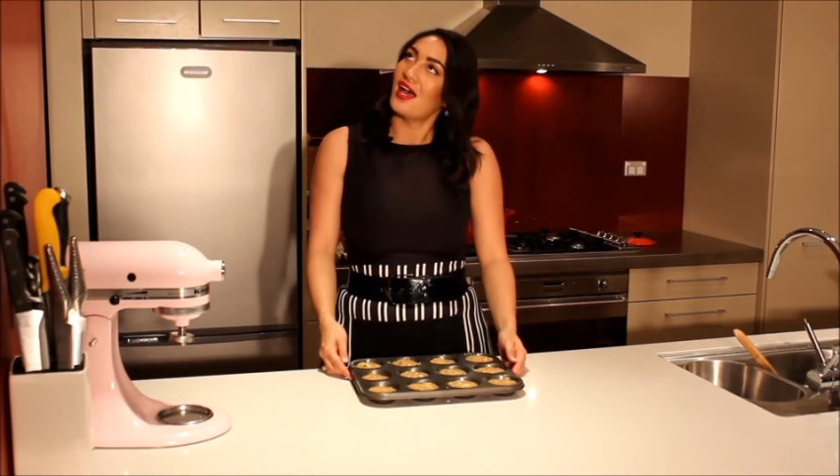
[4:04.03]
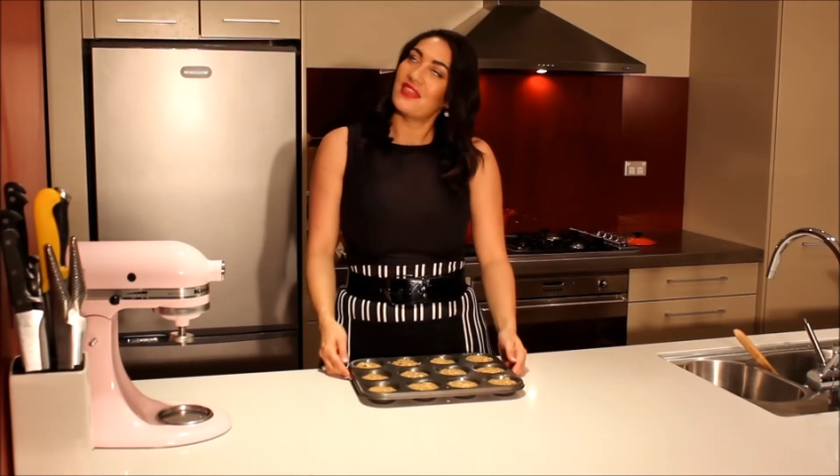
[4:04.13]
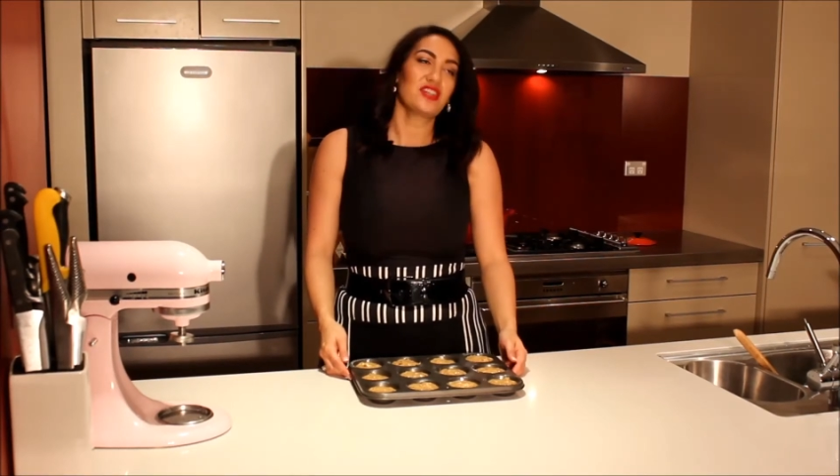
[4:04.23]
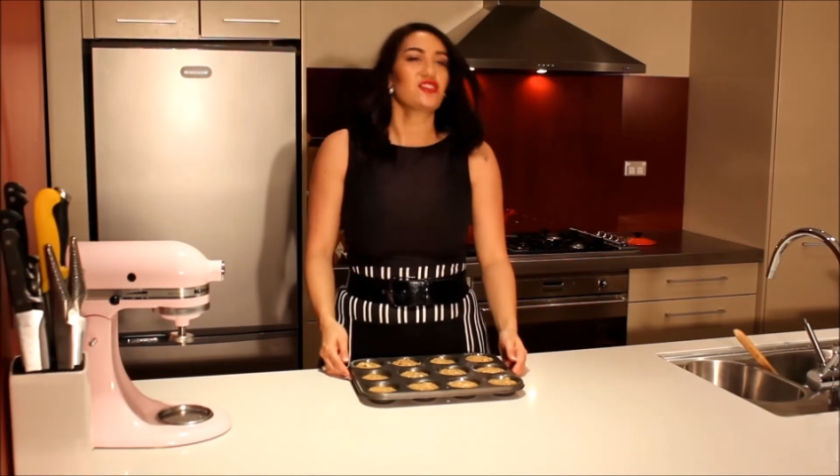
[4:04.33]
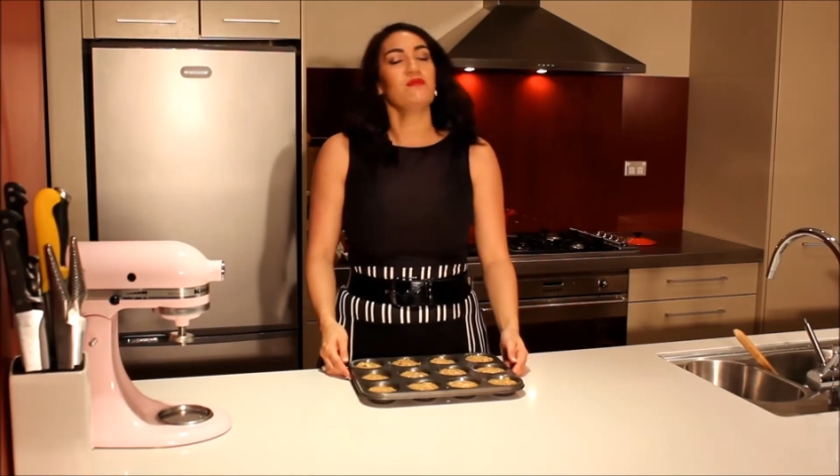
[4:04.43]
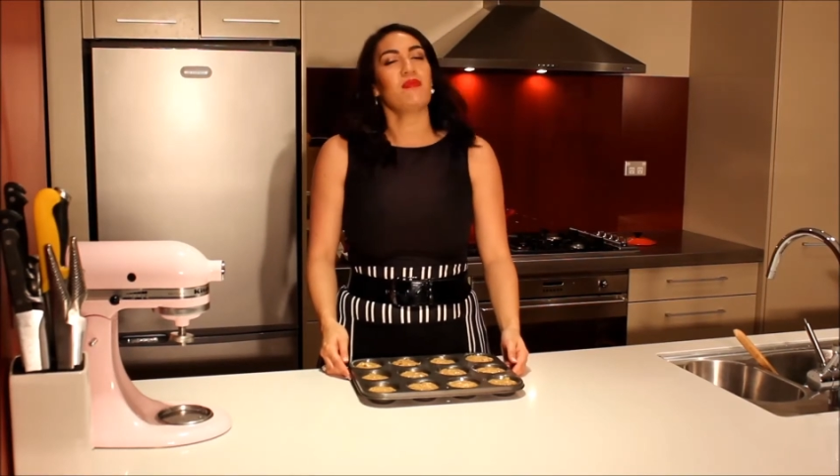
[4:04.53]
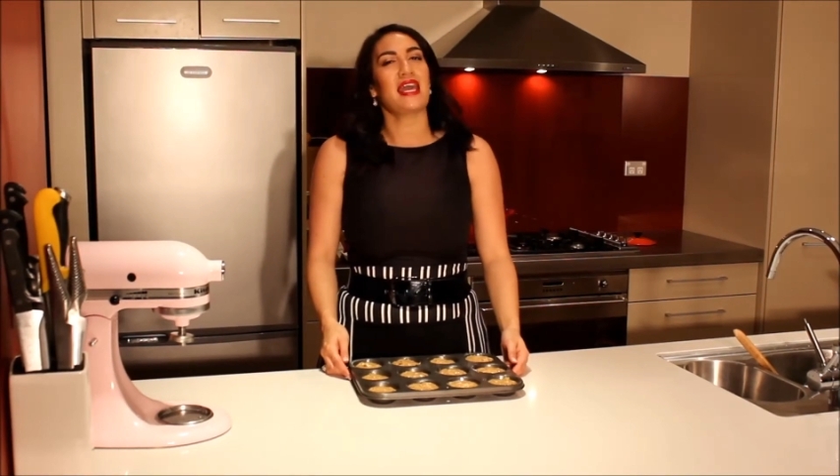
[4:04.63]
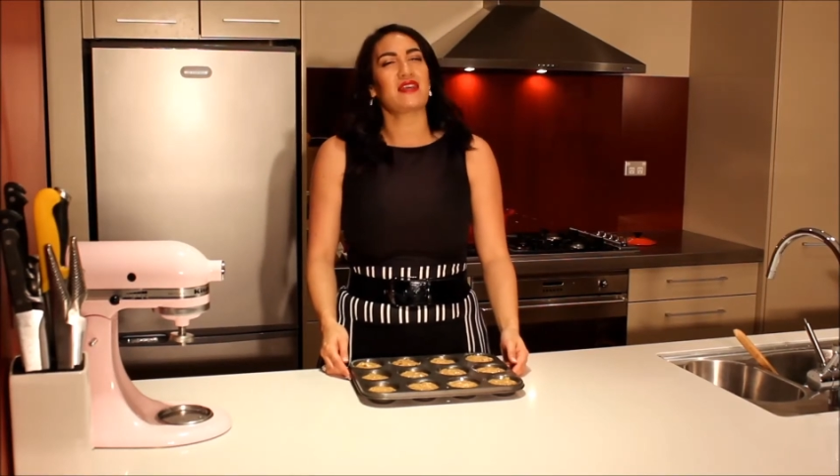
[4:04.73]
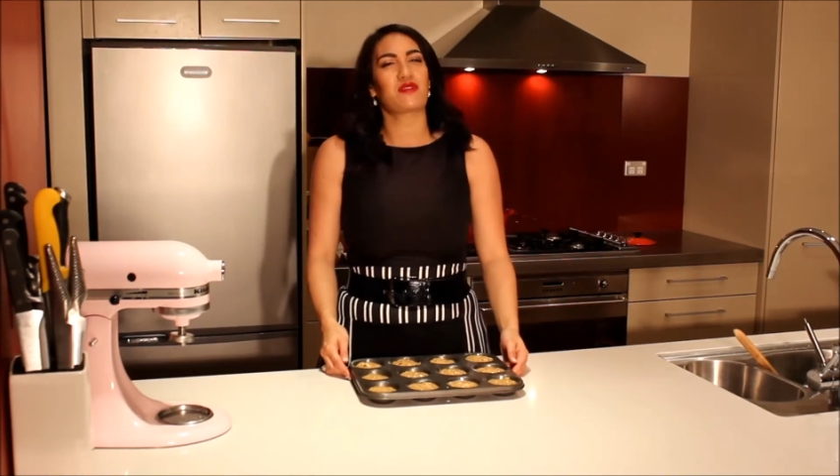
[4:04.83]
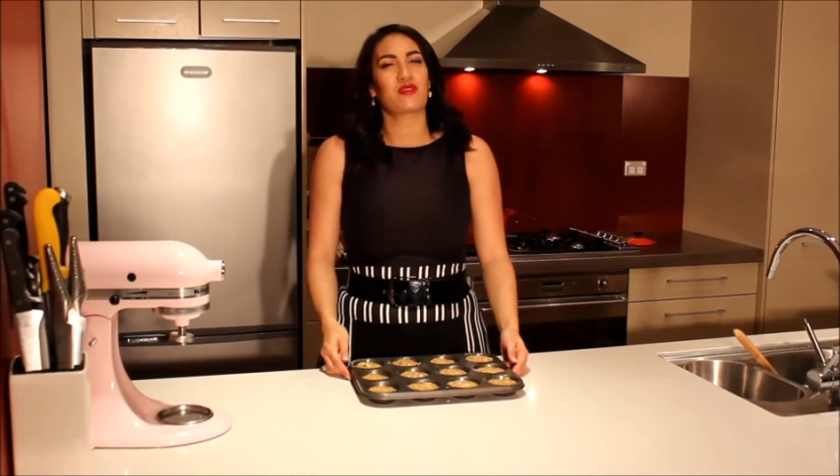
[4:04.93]
They should
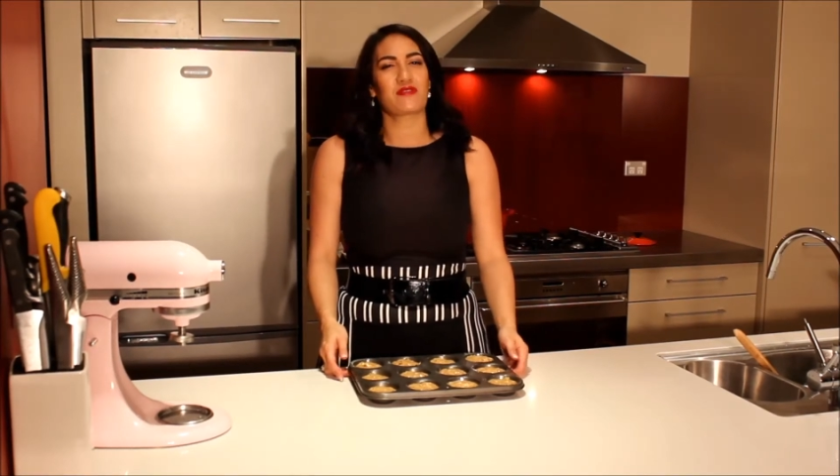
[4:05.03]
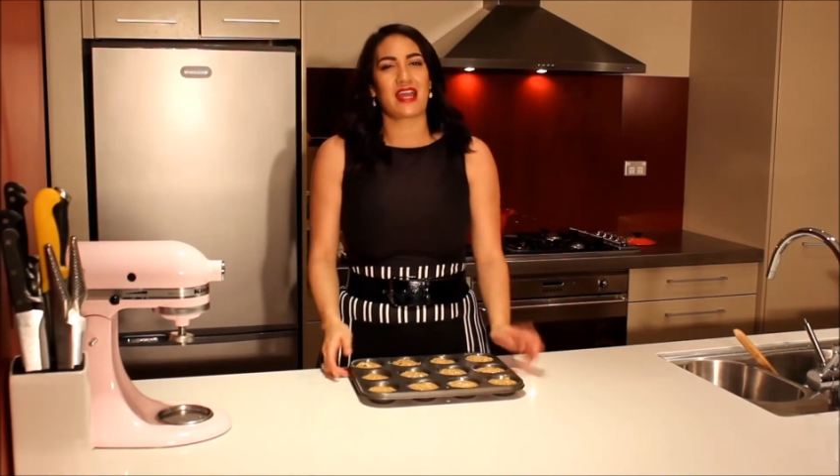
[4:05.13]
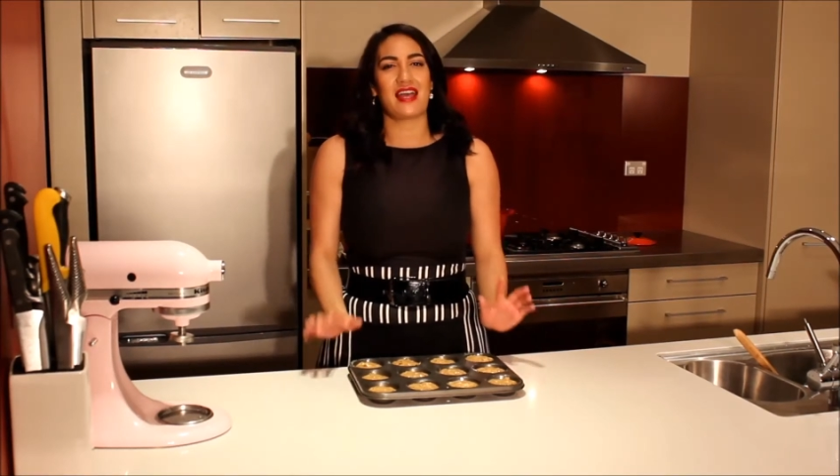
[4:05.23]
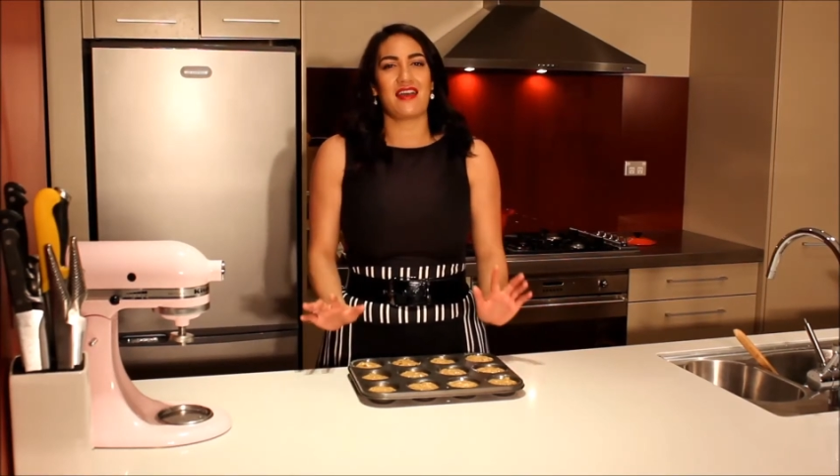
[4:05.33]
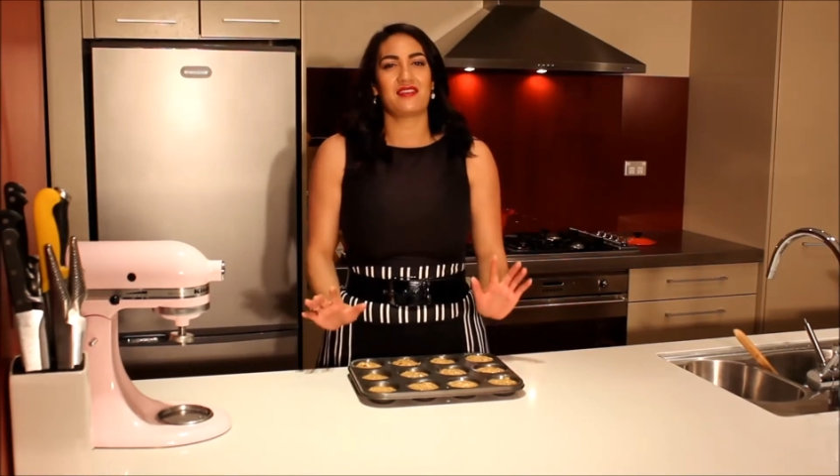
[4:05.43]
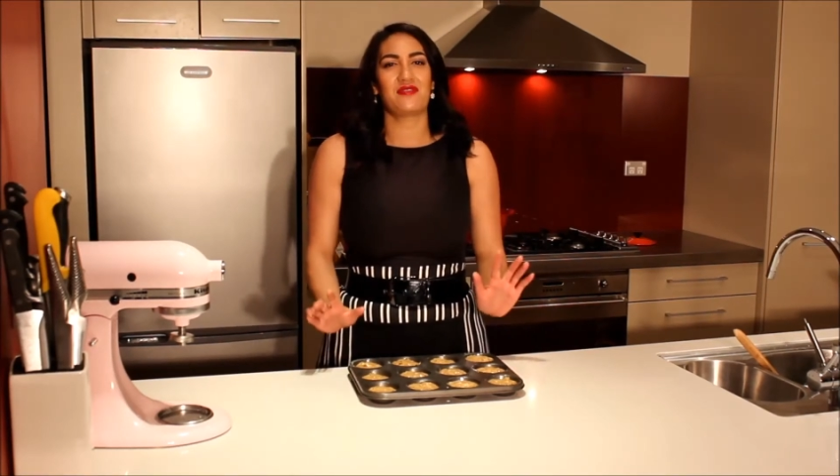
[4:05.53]
bake for around